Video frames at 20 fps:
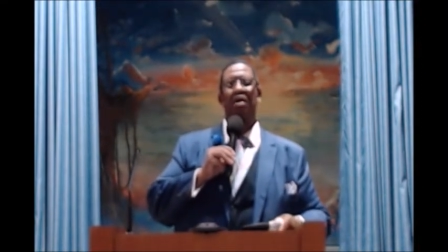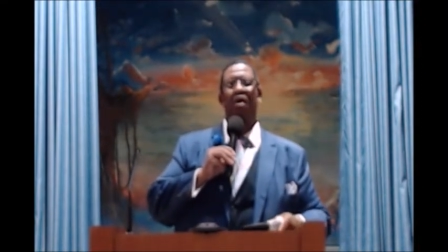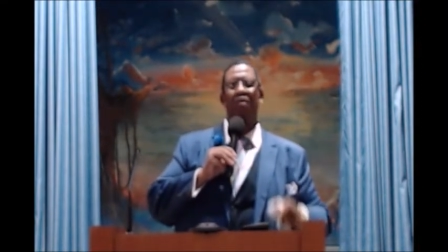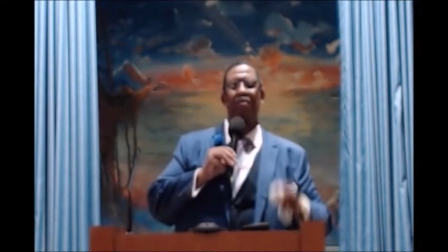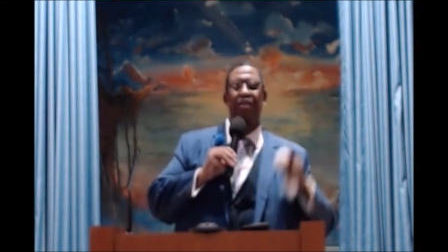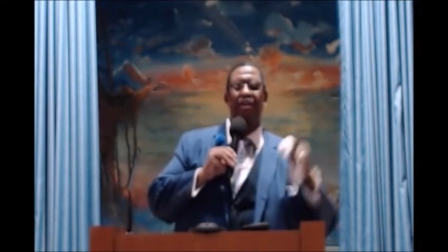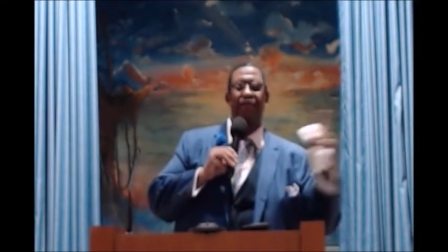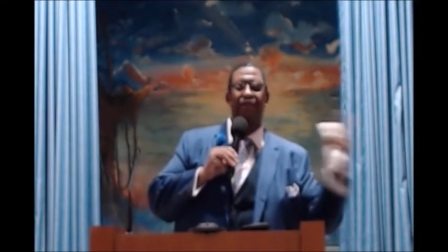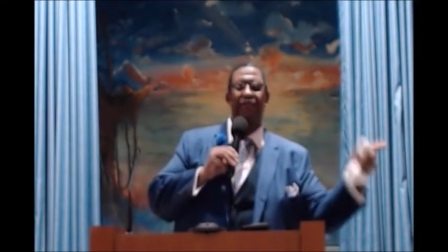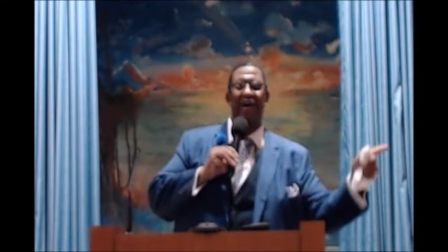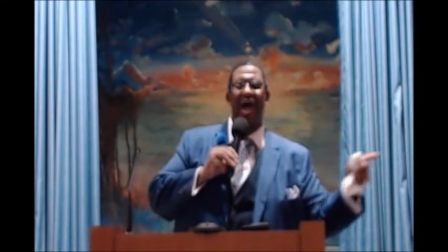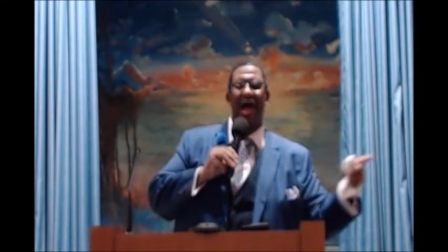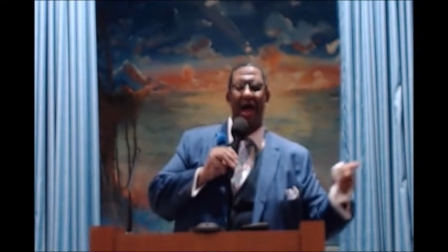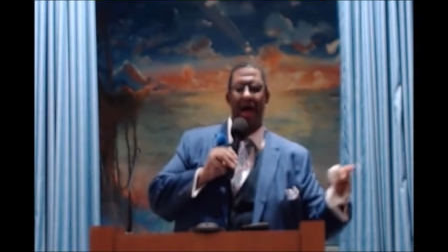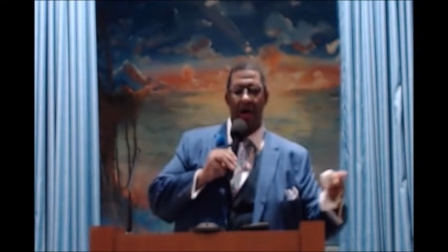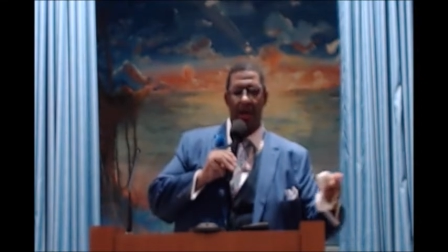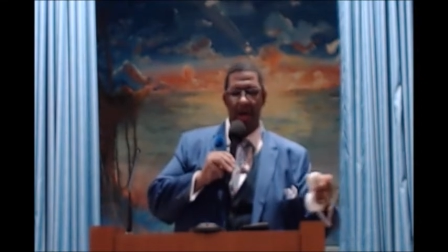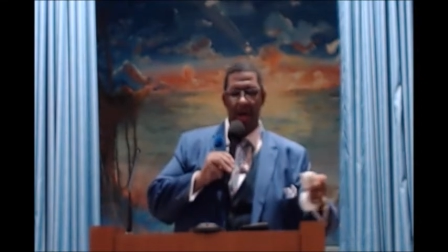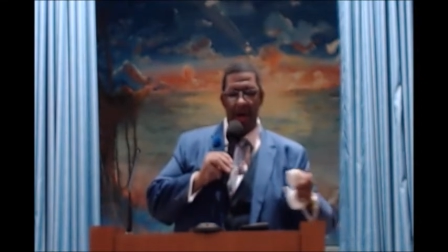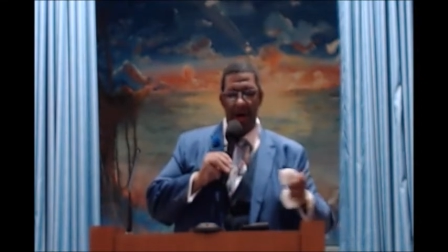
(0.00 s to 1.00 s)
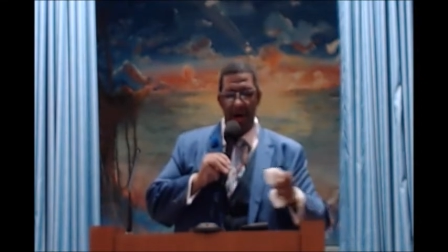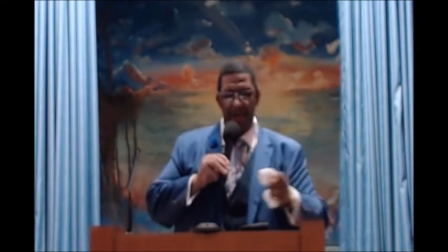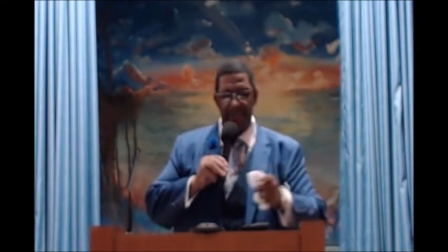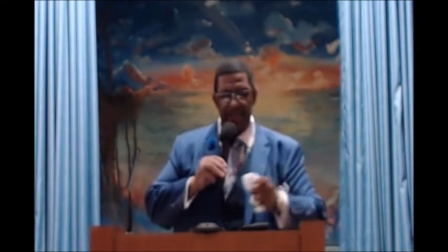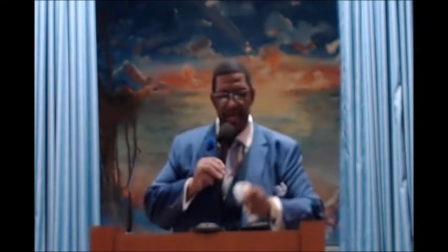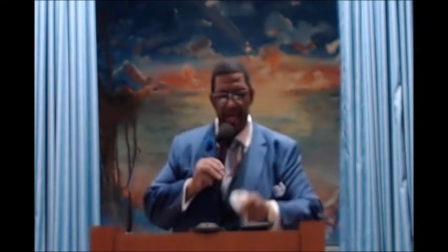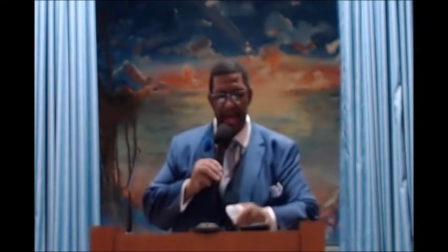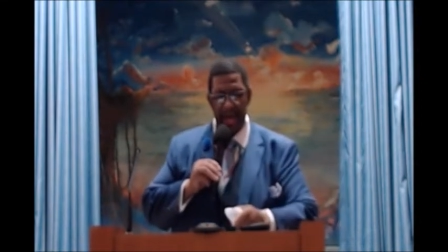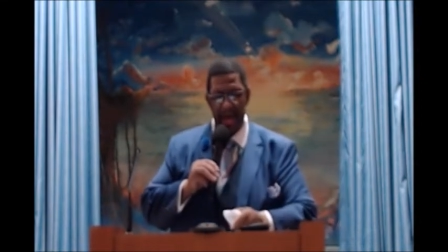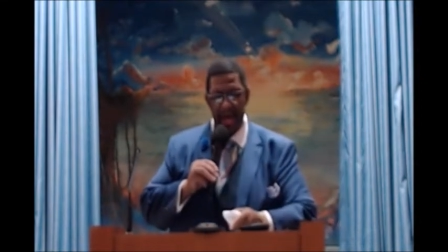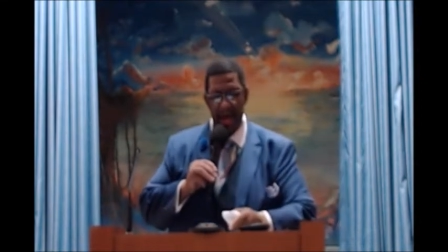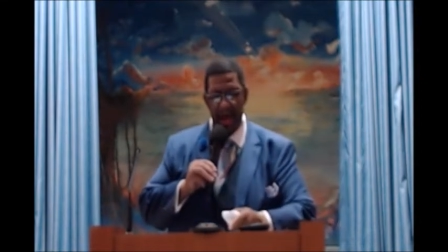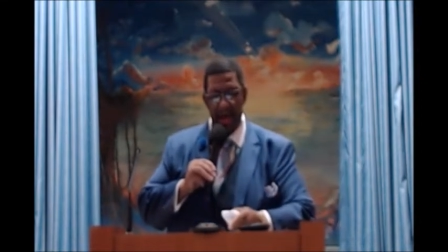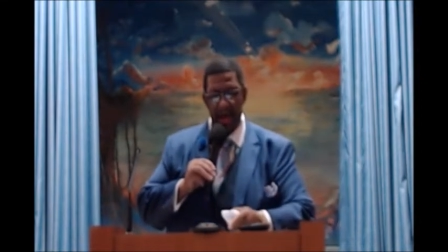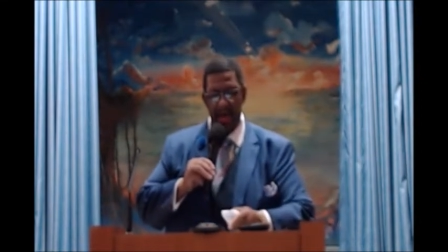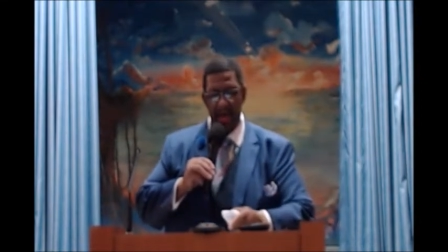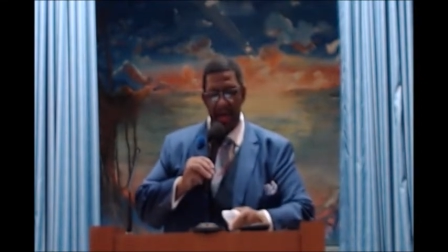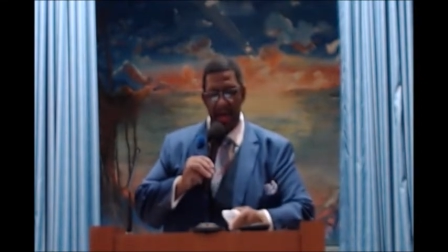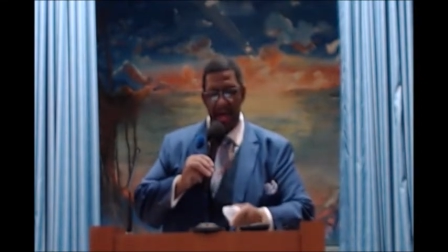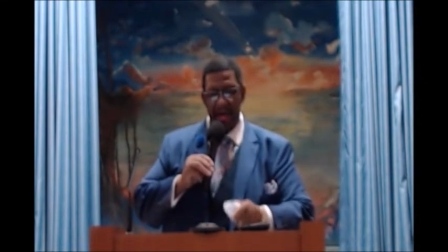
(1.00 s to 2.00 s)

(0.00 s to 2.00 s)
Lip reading: over the fowl of the air,